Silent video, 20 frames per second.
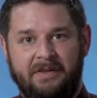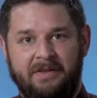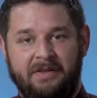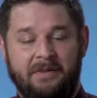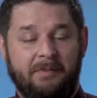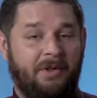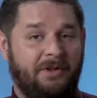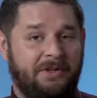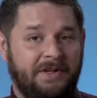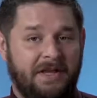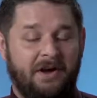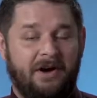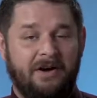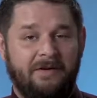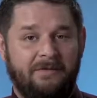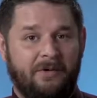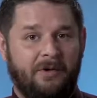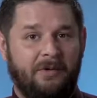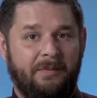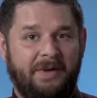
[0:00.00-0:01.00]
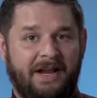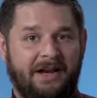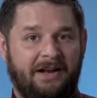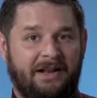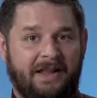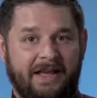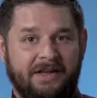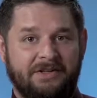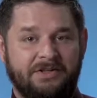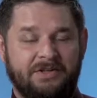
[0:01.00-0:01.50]
The multi-card format
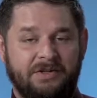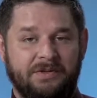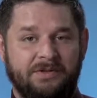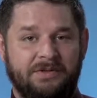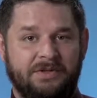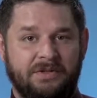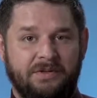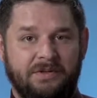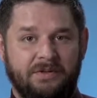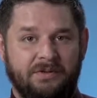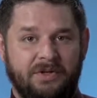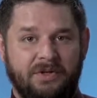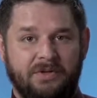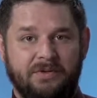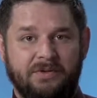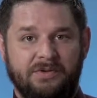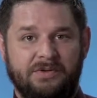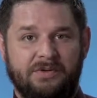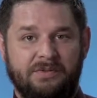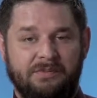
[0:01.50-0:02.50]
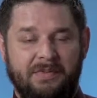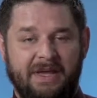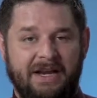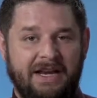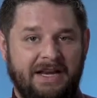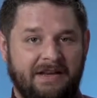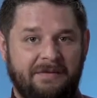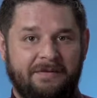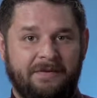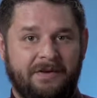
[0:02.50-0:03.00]
allows you to use
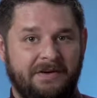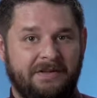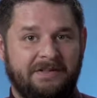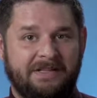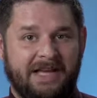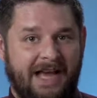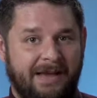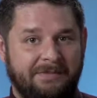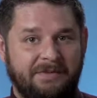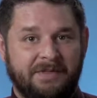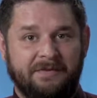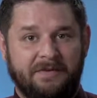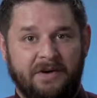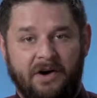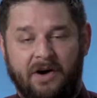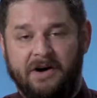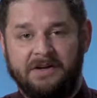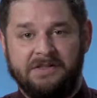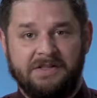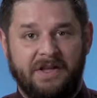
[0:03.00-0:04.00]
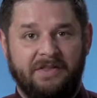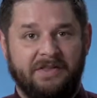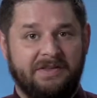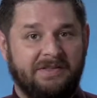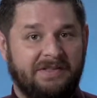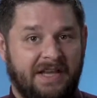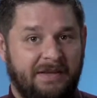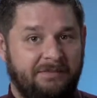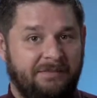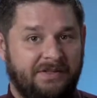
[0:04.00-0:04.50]
many different types of cards on the
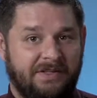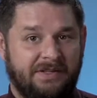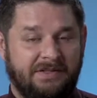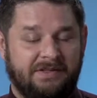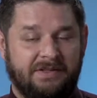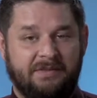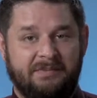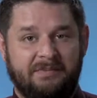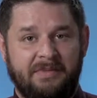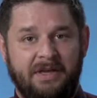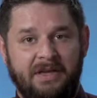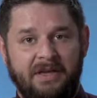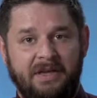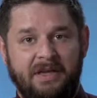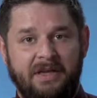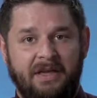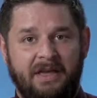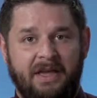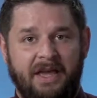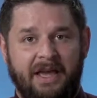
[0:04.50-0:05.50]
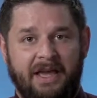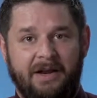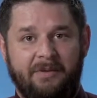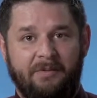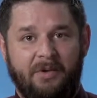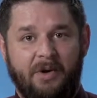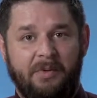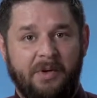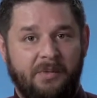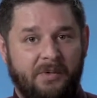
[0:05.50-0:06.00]
same system, and
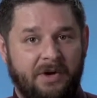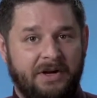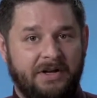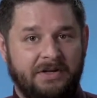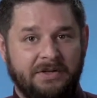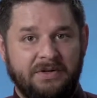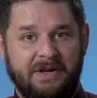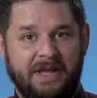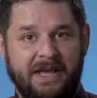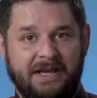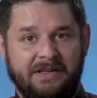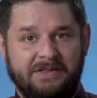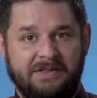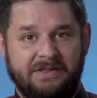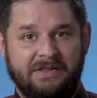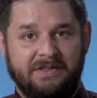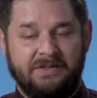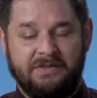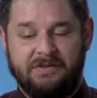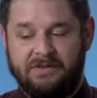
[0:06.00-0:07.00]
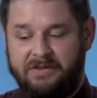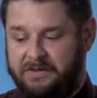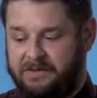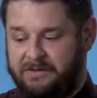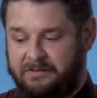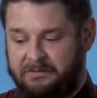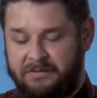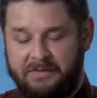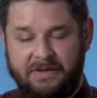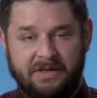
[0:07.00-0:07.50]
what we want to do next is
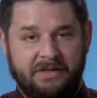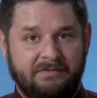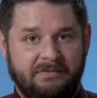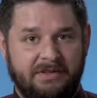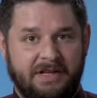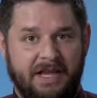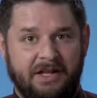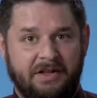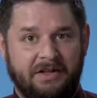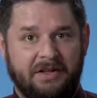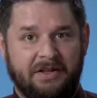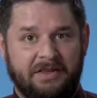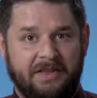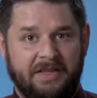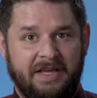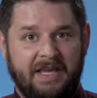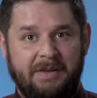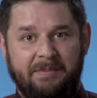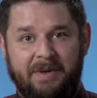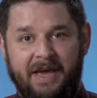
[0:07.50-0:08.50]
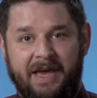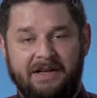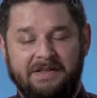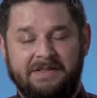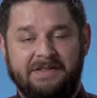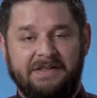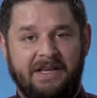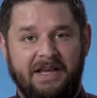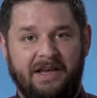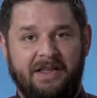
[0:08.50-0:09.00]
just take a look at the keypad and
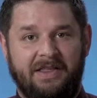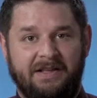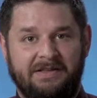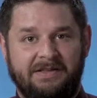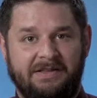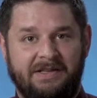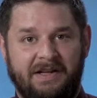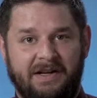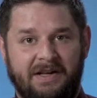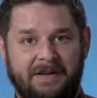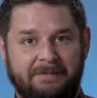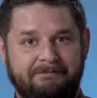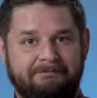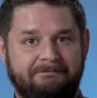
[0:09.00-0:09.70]
see how that's set up.